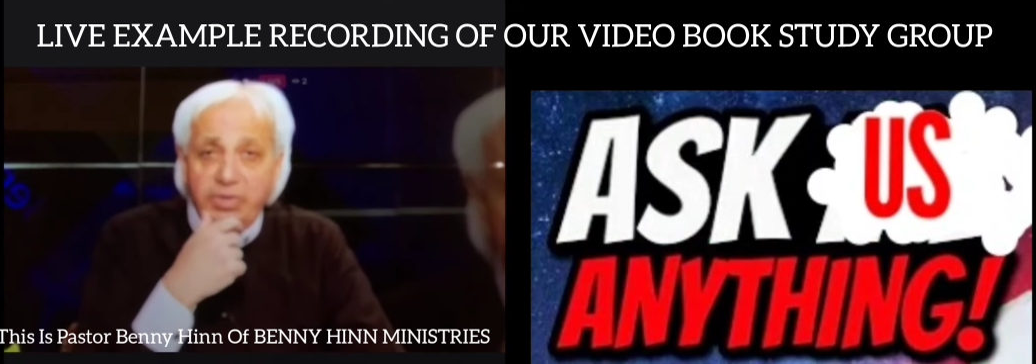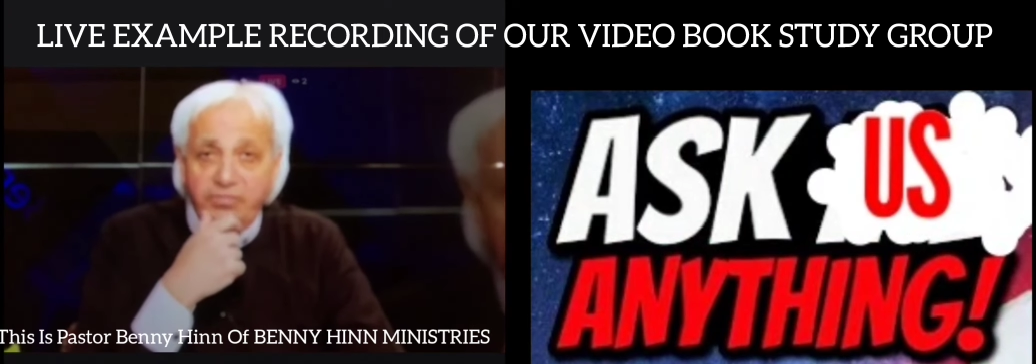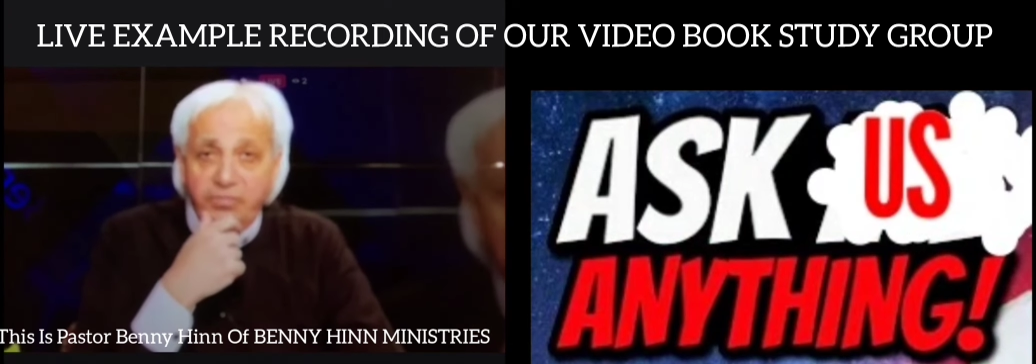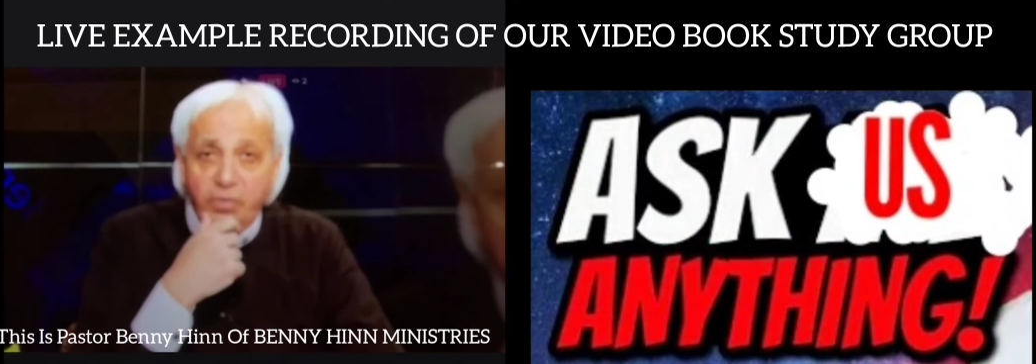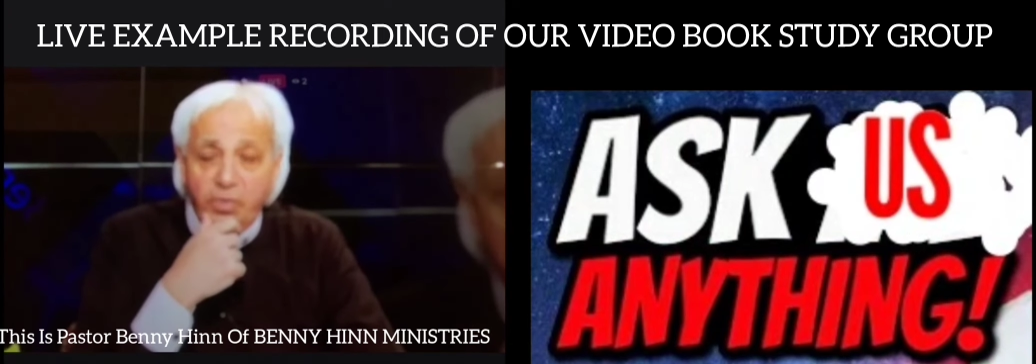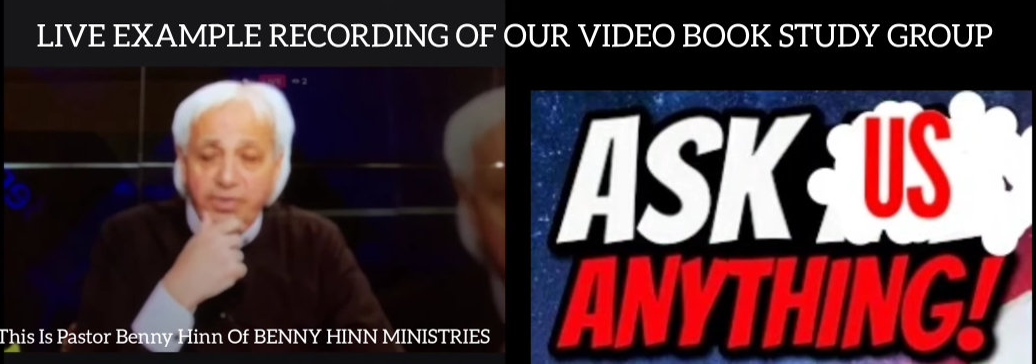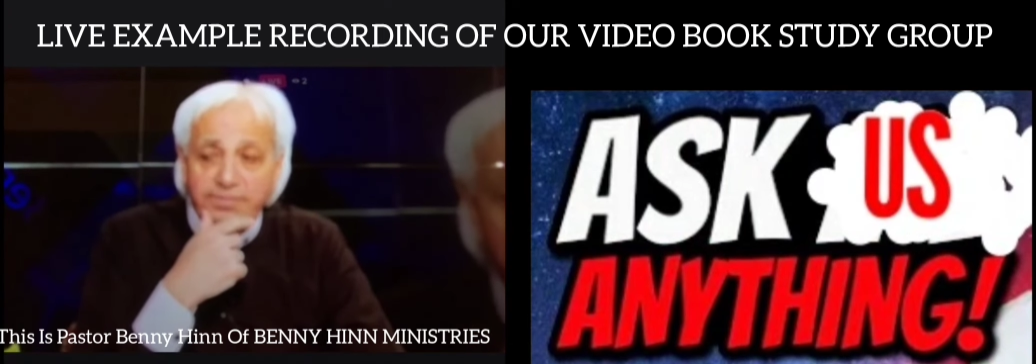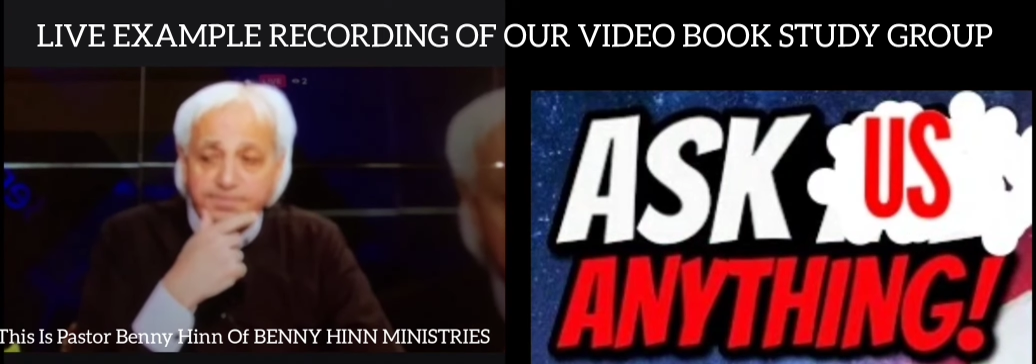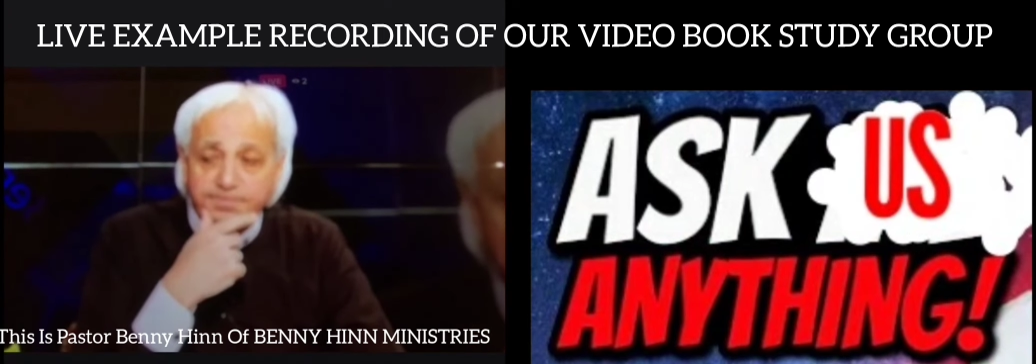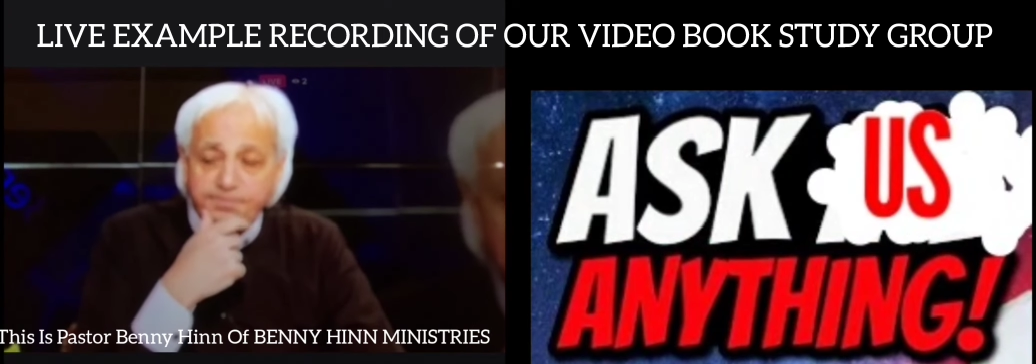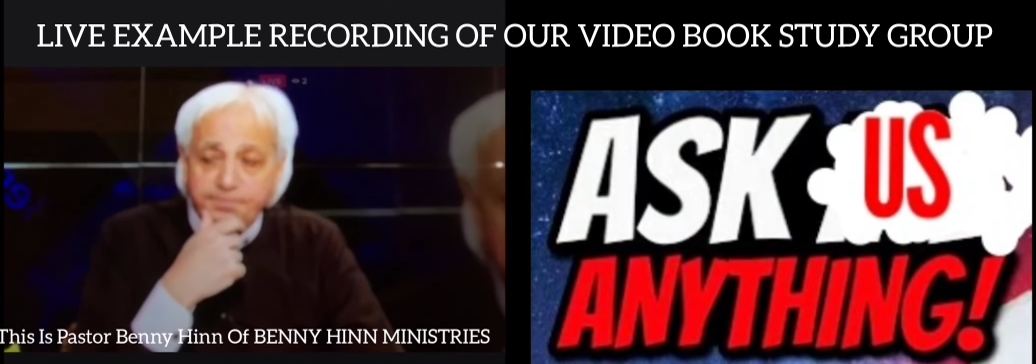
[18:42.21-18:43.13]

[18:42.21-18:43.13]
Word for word: 24,